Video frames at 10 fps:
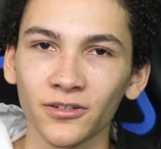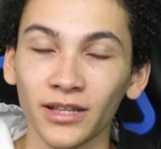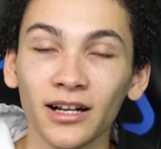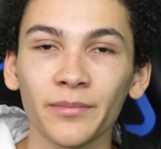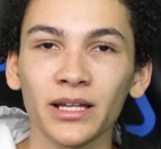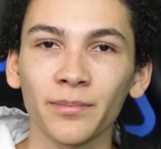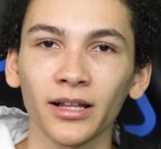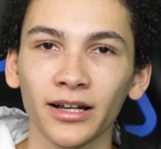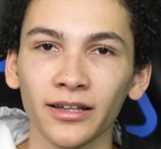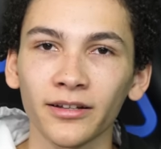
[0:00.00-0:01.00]
So that'll be
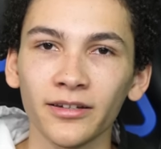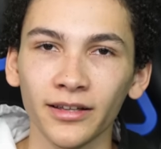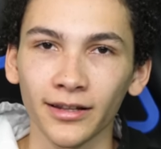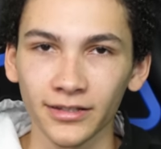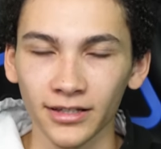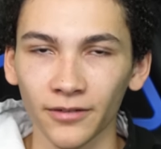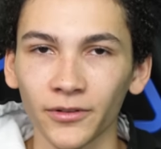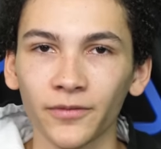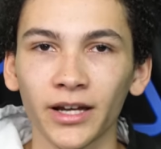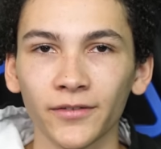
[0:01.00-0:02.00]
applied instead
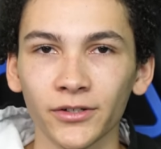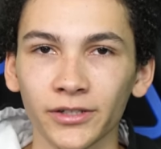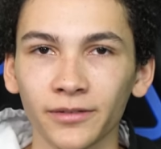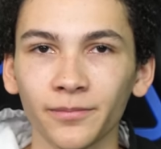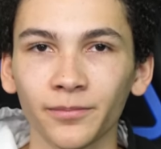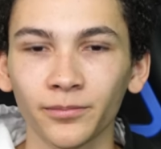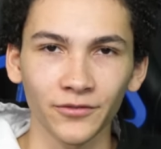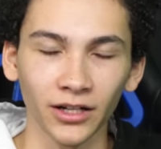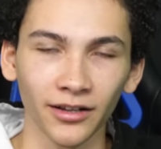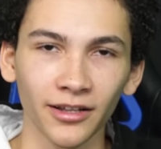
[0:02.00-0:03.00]
of the $500.
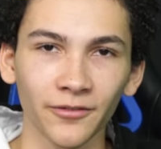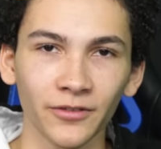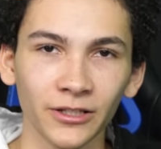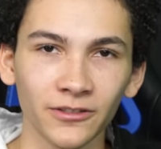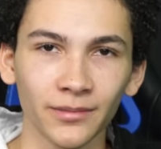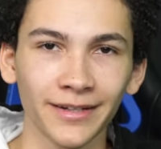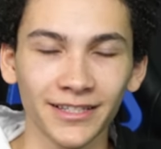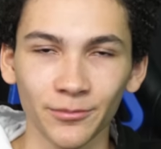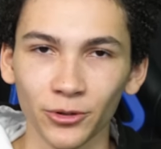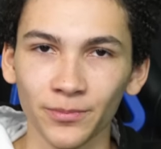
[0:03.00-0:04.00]
I've done a lot of videos
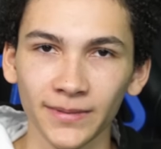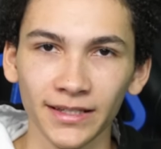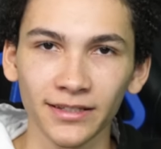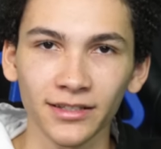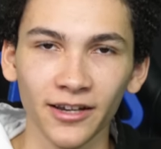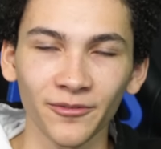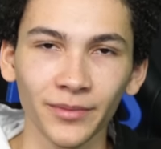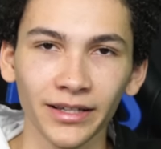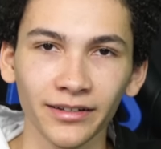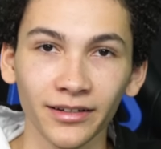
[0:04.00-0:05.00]
about some oopsies I've
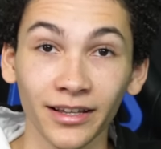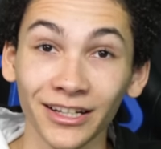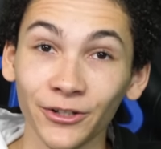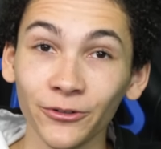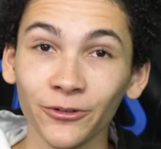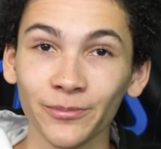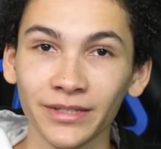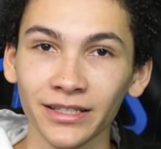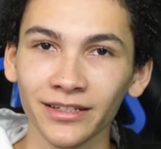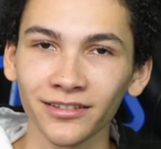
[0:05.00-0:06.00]
made, and a new
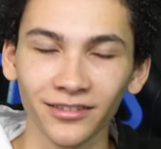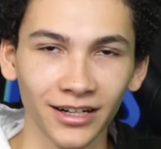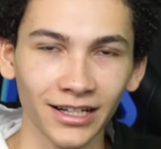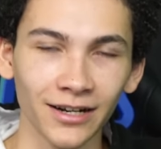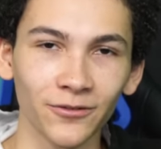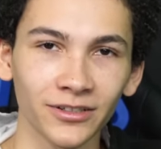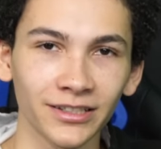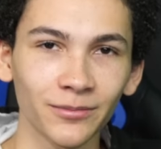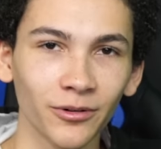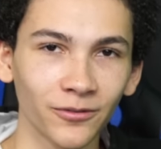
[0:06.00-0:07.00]
oopsie that I never
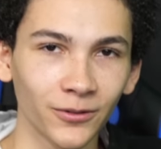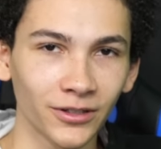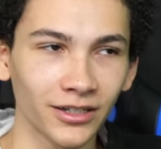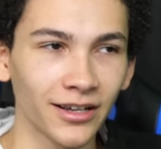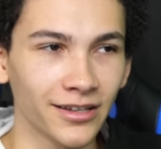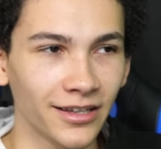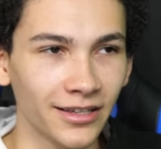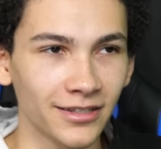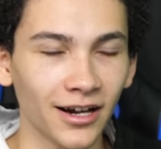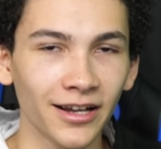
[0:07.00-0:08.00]
did before
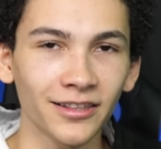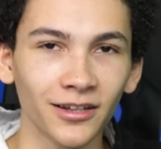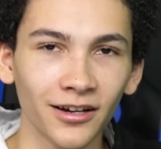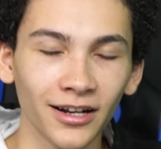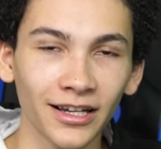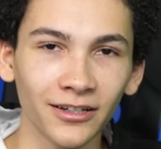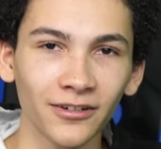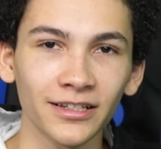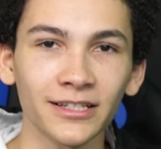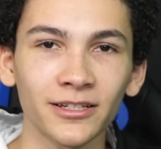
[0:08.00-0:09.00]
is I thought I had
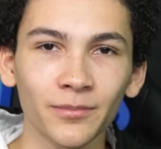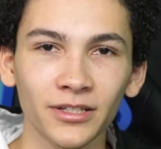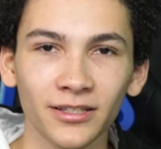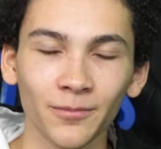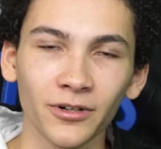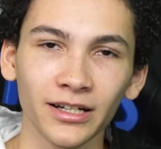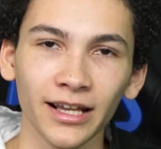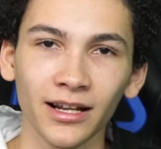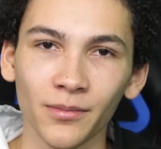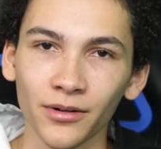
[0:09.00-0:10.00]
already shipped someone
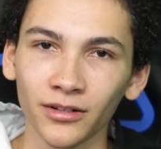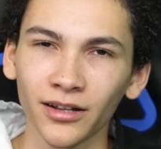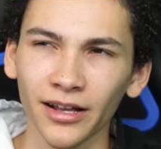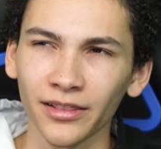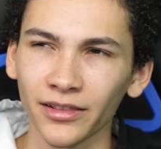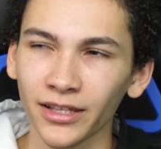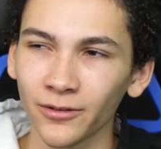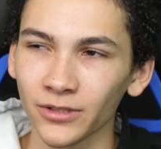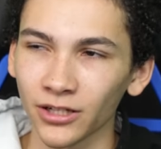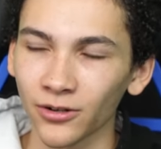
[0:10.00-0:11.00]
an animal. I
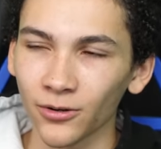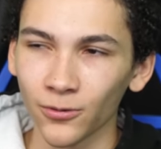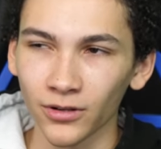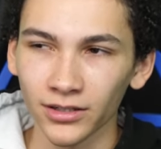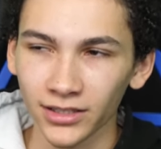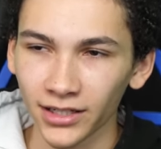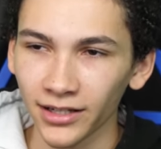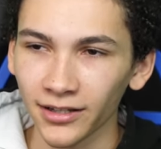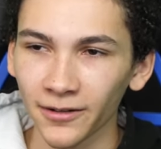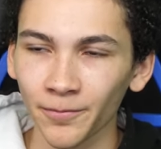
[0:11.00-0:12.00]
think it was a corn
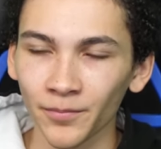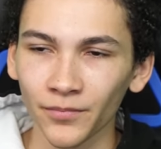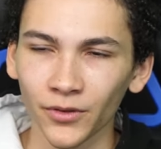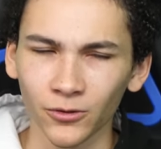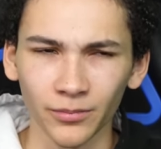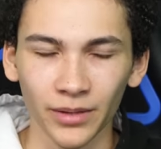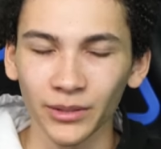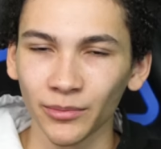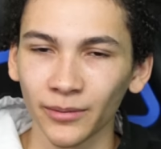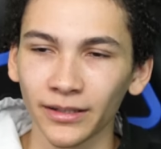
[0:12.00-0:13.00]
snake, or
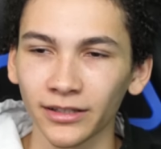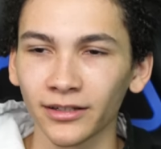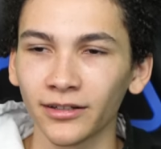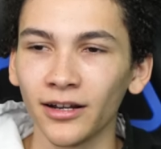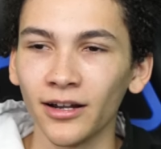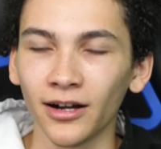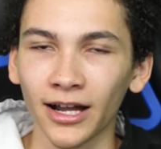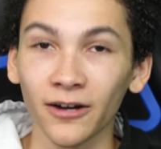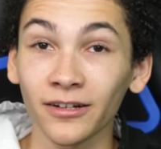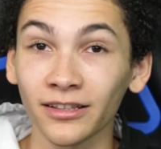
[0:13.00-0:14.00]
maybe a ball python.
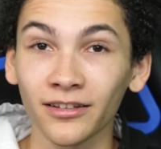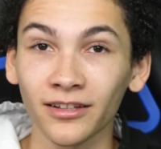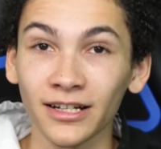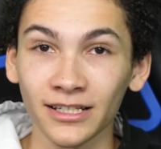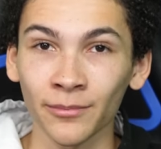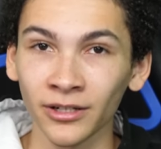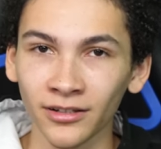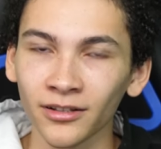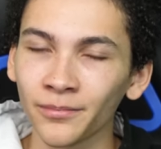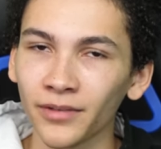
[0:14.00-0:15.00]
I already thought that I shipped
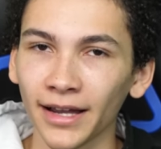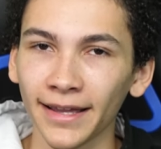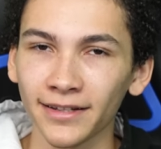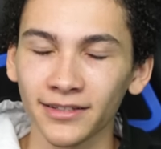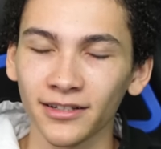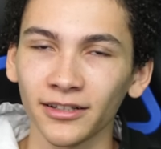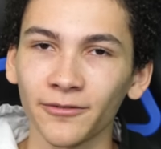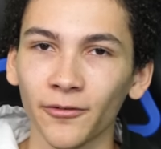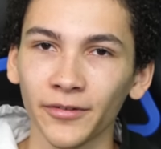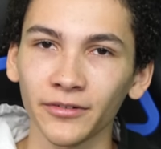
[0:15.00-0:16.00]
it to them. I
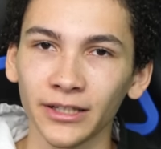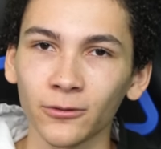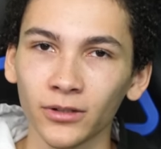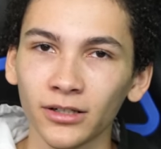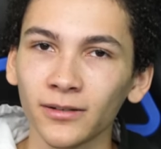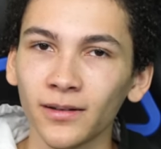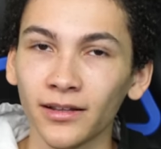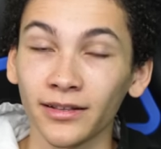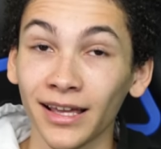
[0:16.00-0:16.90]
accidentally fulfilled the order.